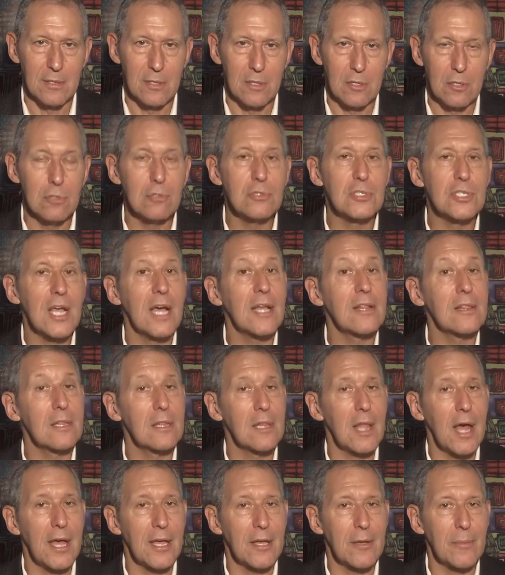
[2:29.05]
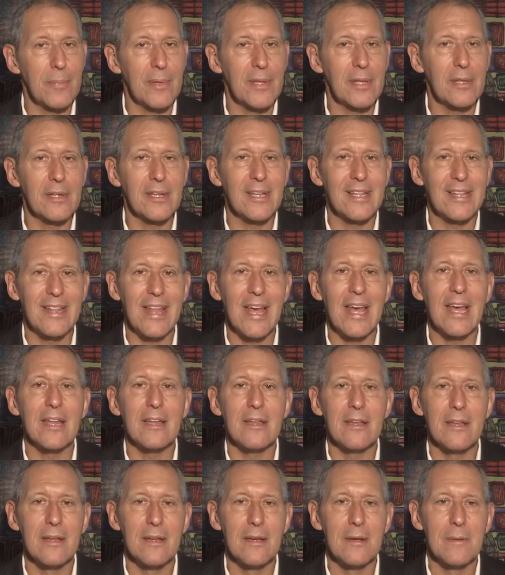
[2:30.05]
Who's got the liability
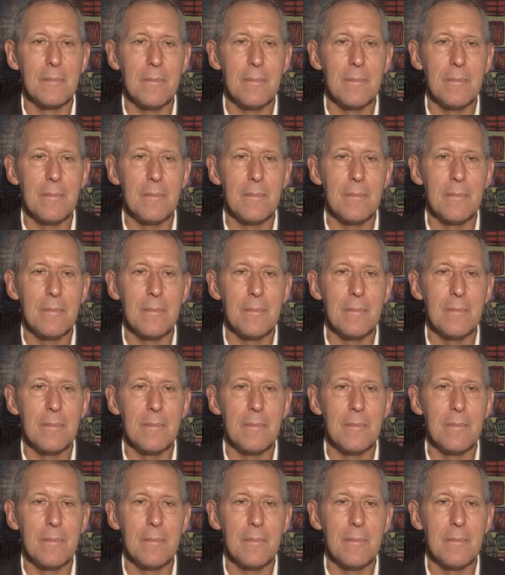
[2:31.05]
then?